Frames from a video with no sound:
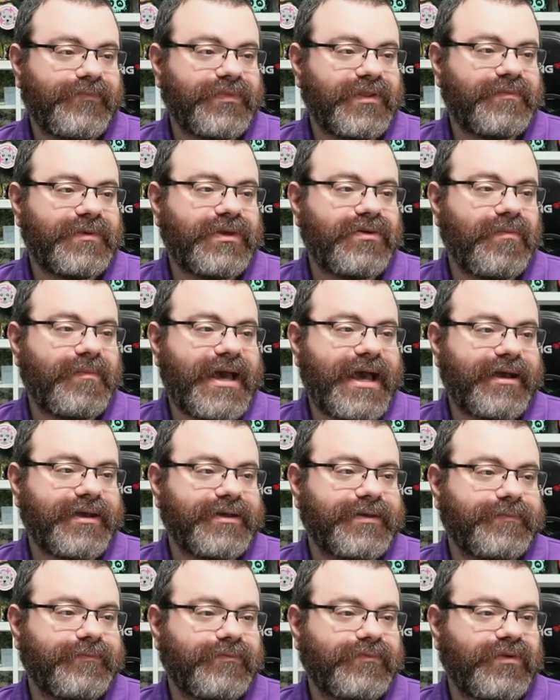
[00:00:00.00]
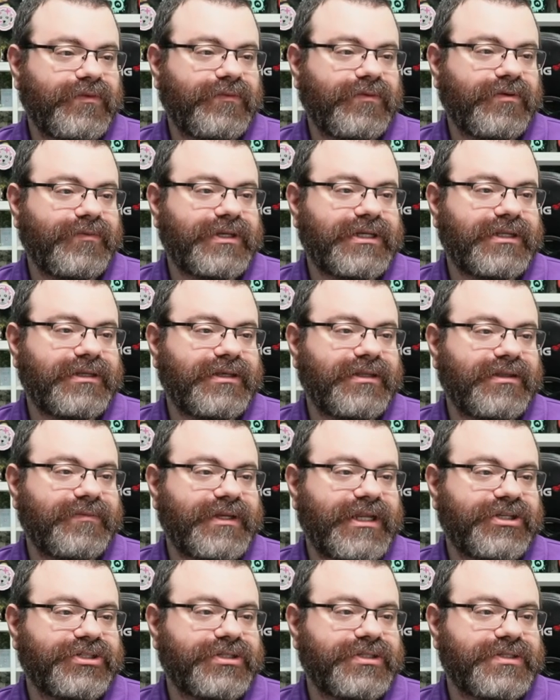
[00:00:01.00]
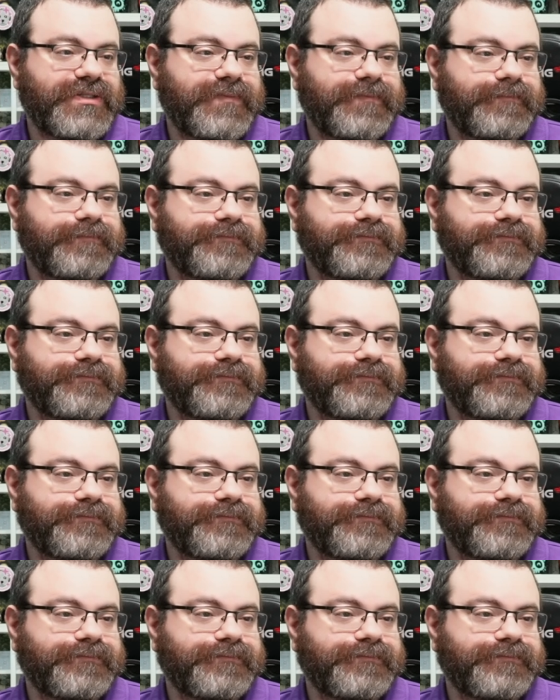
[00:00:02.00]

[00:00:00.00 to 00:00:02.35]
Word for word: Let me go back. Before we did the eliminations.